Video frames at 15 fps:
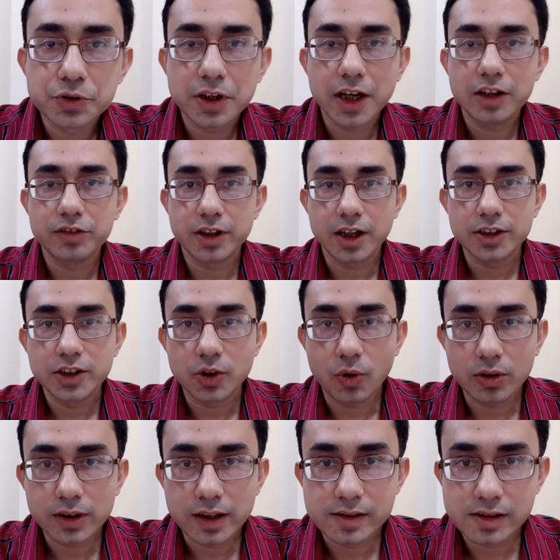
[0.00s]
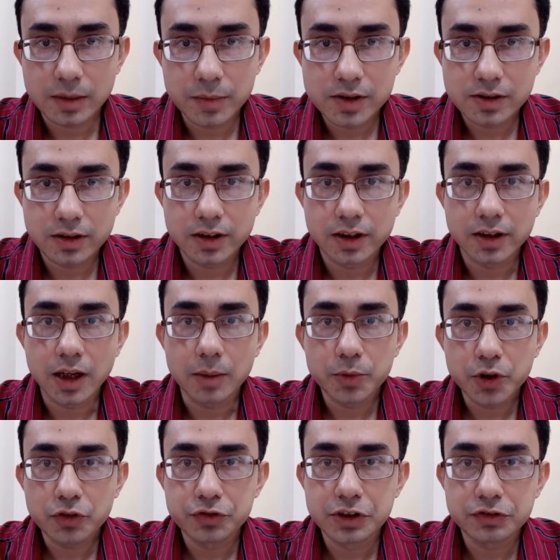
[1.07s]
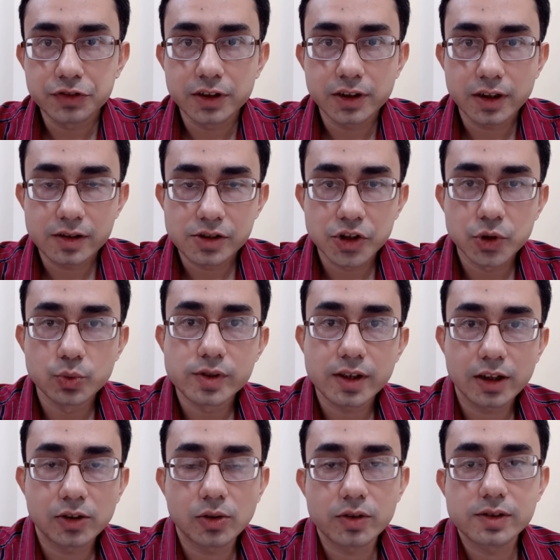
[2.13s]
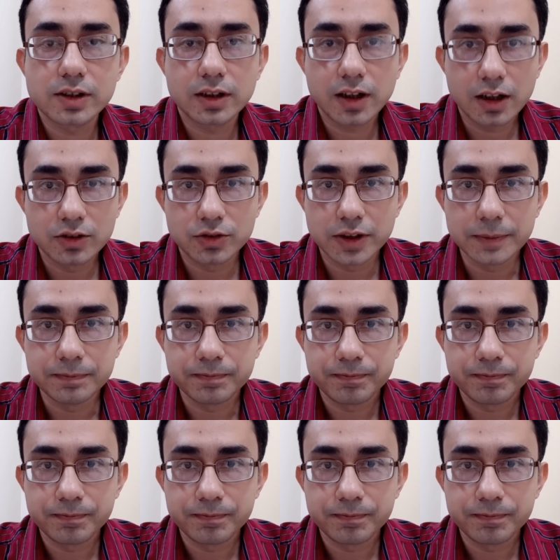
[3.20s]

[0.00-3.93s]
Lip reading: to have another online semester in a number of different institutes across the country.